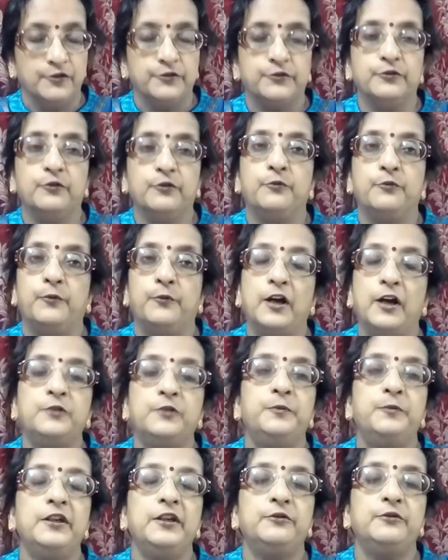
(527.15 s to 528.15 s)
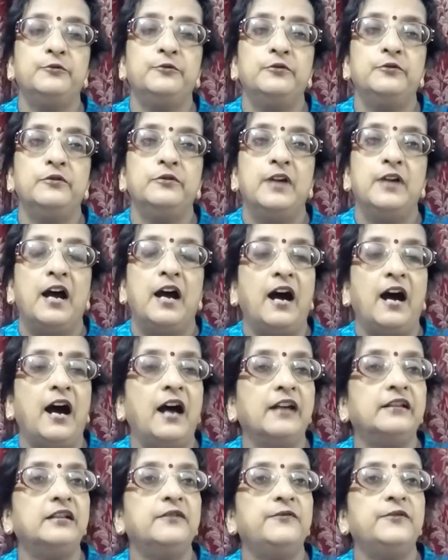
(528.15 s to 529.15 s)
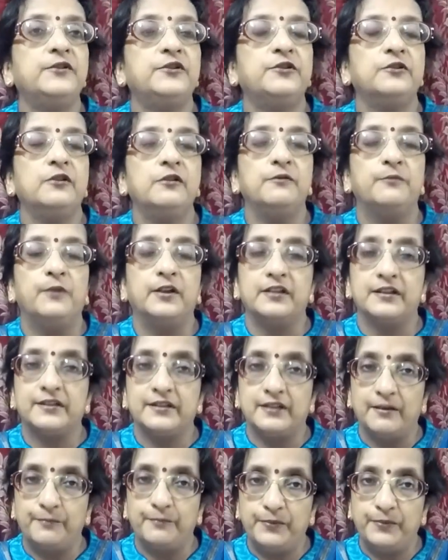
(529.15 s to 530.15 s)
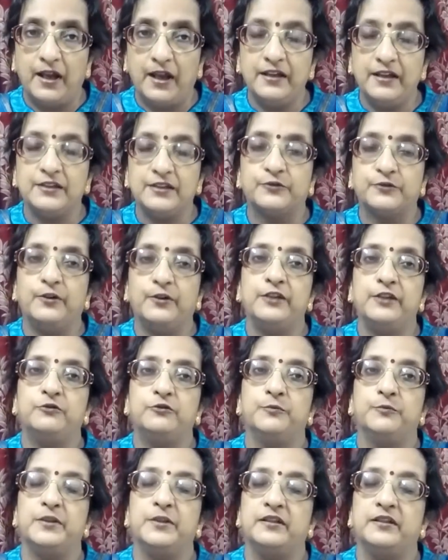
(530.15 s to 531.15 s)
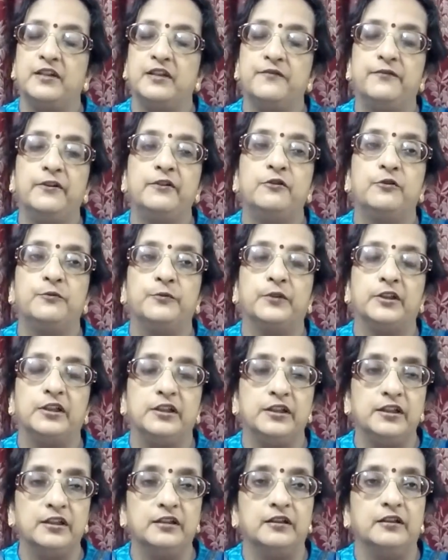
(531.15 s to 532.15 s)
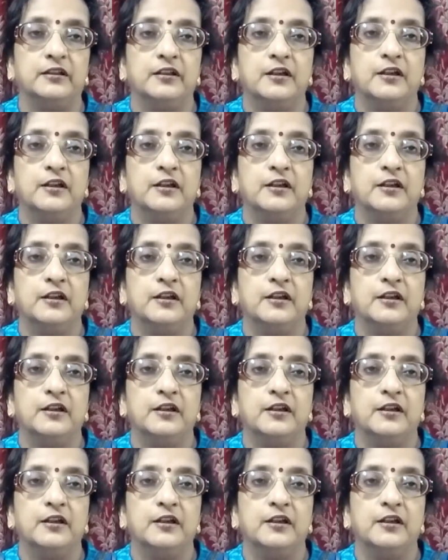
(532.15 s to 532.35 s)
So what we do, artificial water supply is going to be given over here,